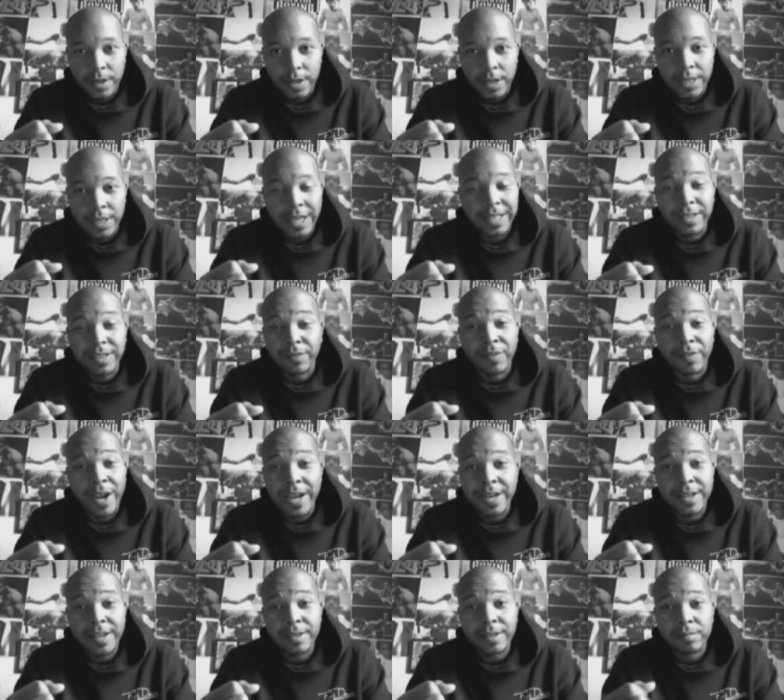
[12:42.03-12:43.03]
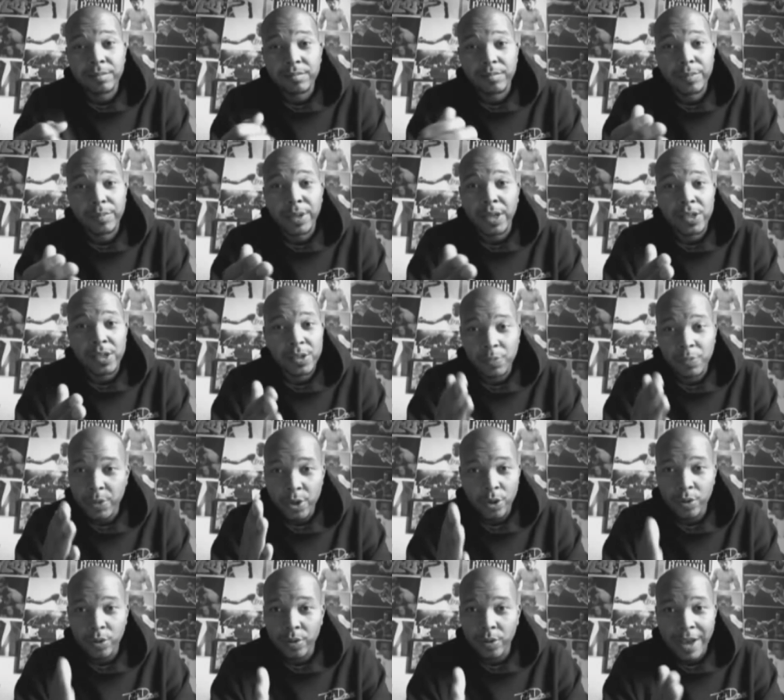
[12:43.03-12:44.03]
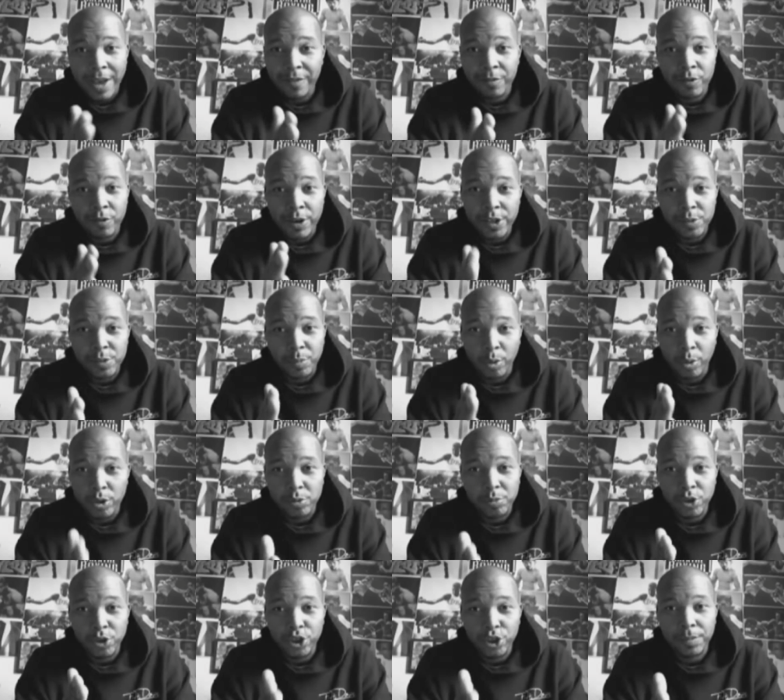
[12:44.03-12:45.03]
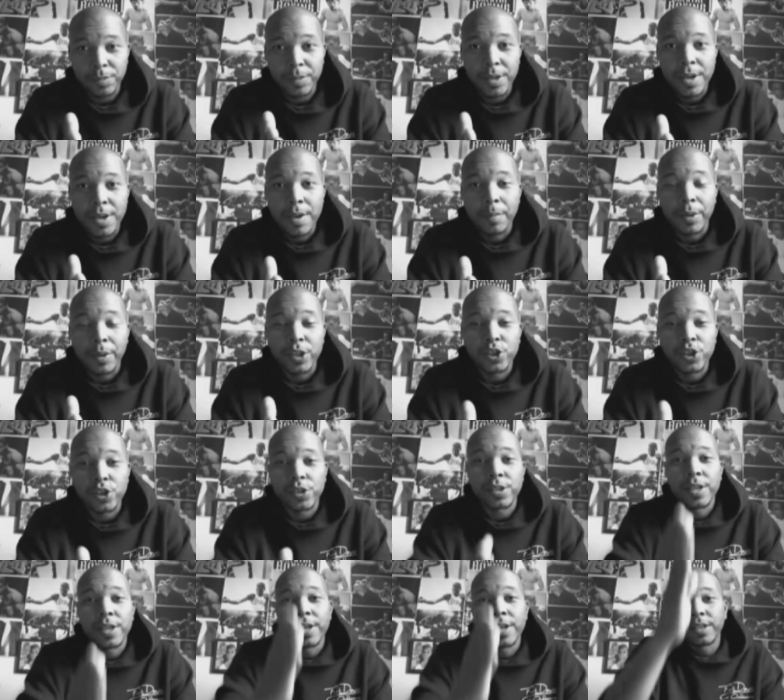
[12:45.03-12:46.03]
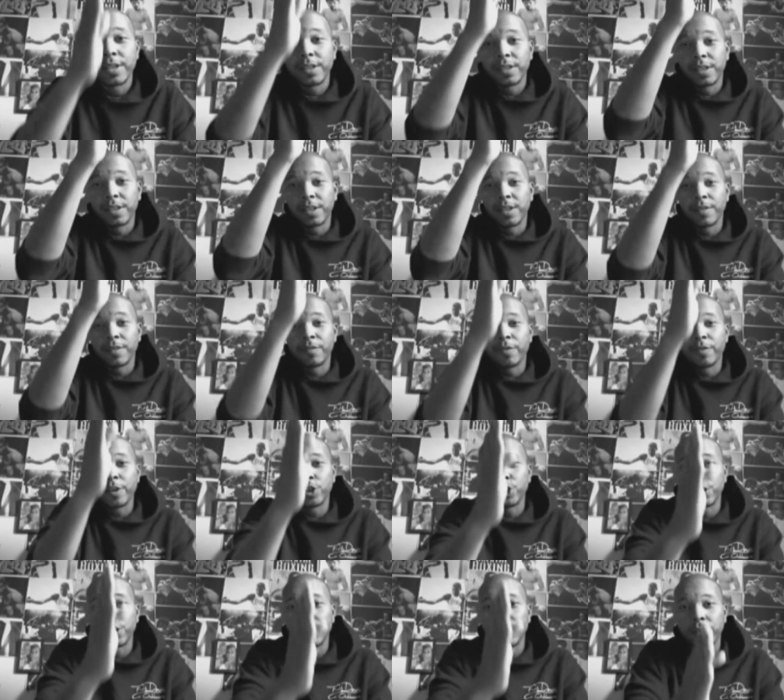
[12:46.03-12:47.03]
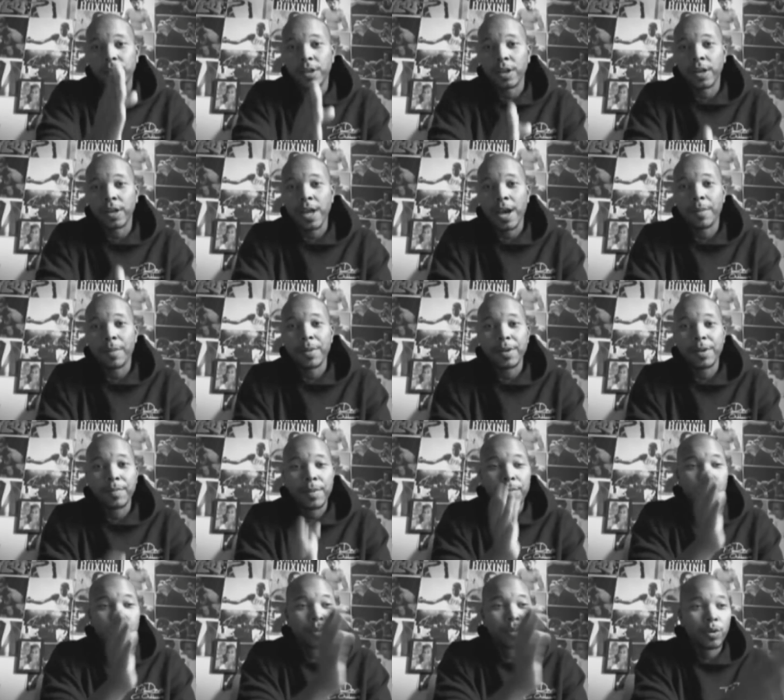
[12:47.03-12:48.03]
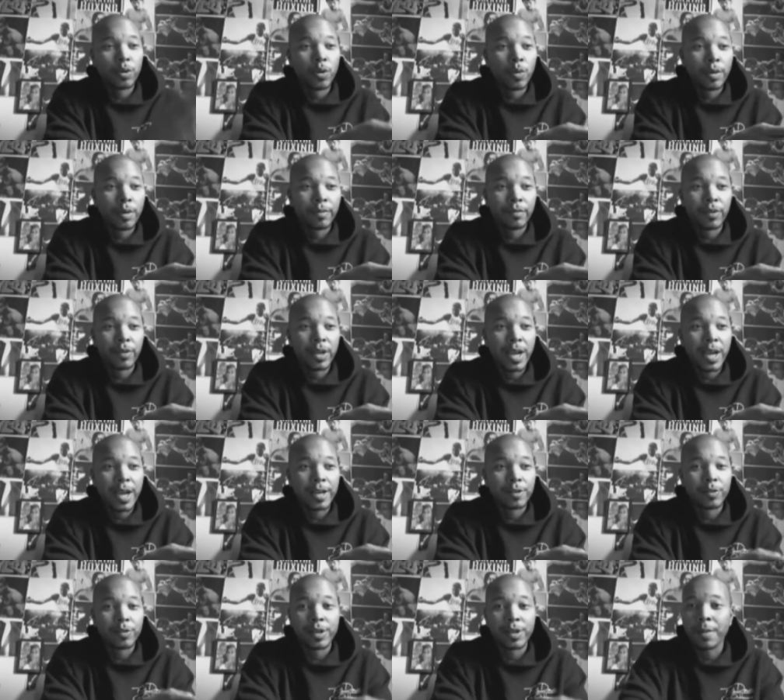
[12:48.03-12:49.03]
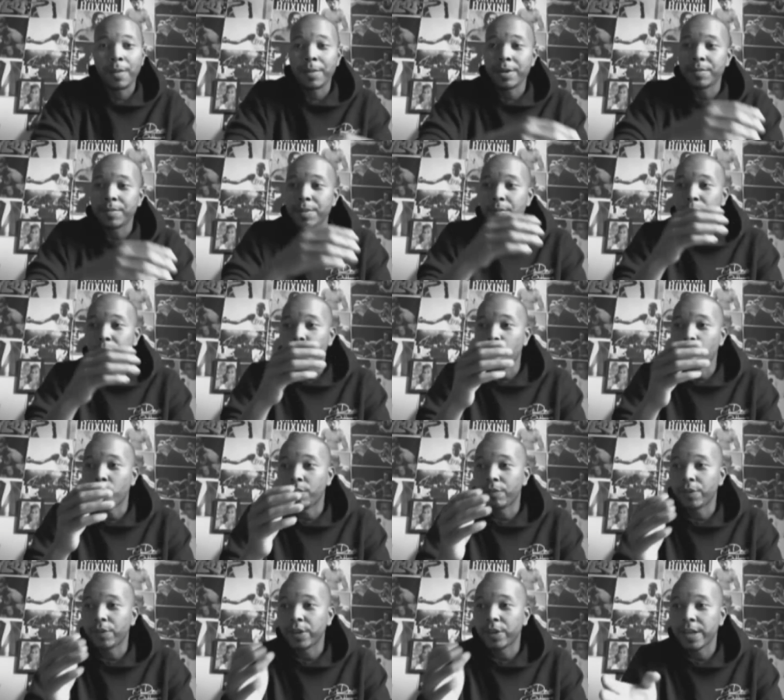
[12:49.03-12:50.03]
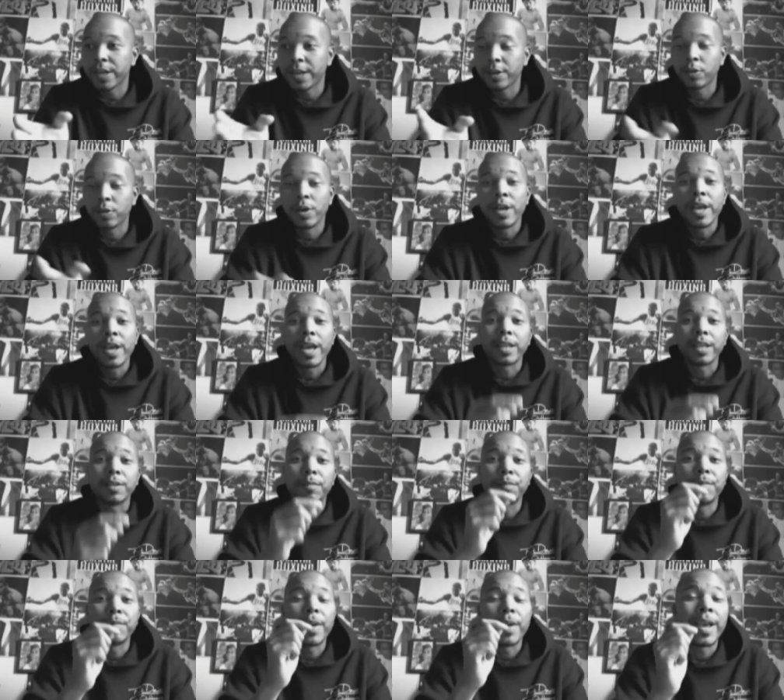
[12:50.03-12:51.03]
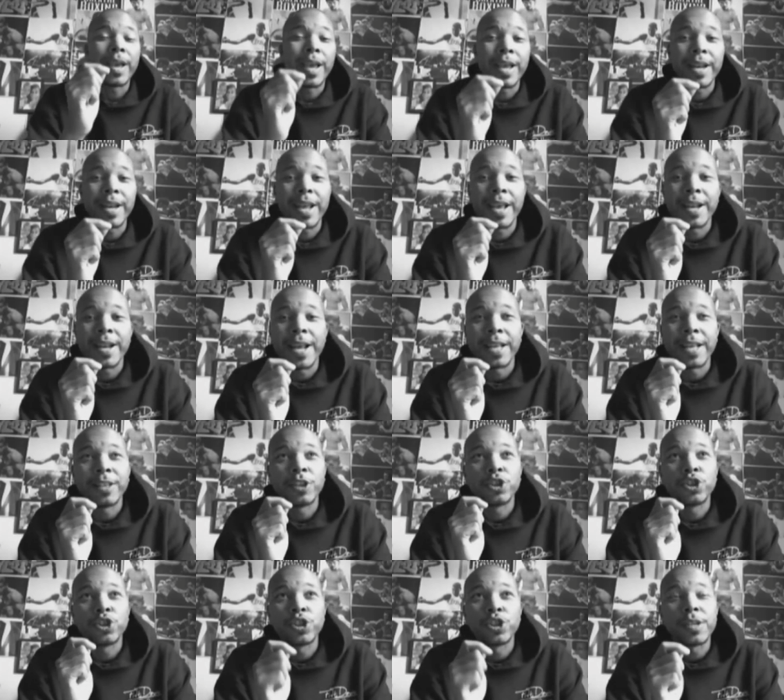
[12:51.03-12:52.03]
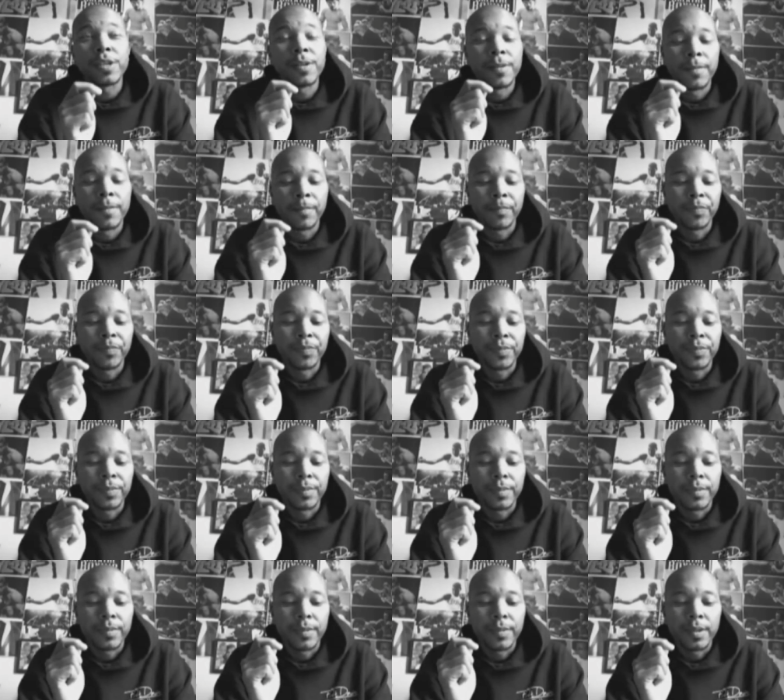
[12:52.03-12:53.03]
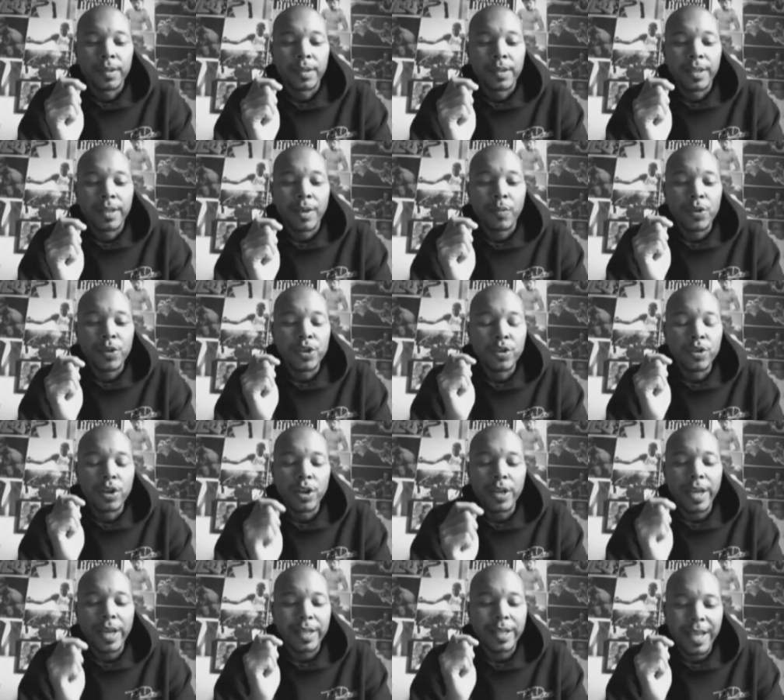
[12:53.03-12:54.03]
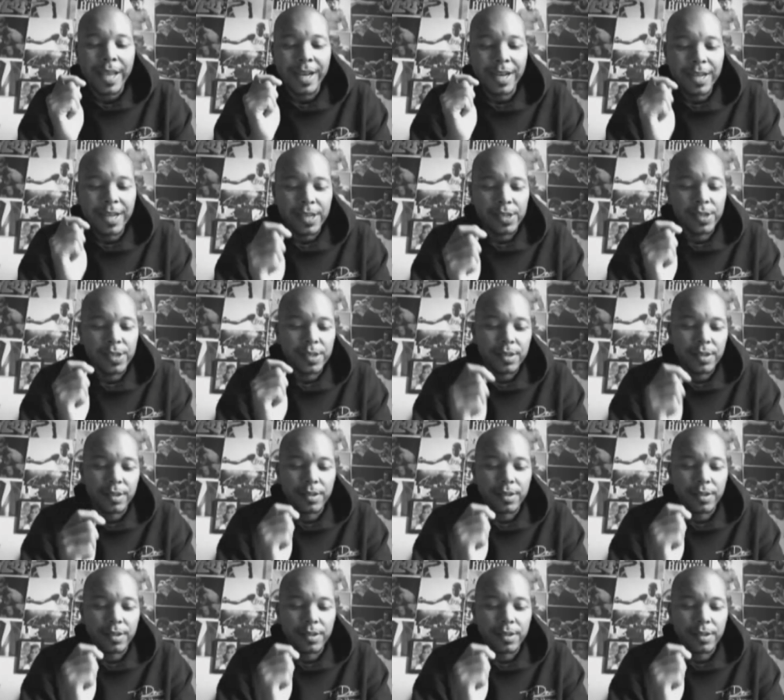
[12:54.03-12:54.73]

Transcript: are not divided because we all have great sportsmanship, but it's just the division on how many people are going for Cotto and how many people are going for Canelo and the and, and, and the shit that when you look at that list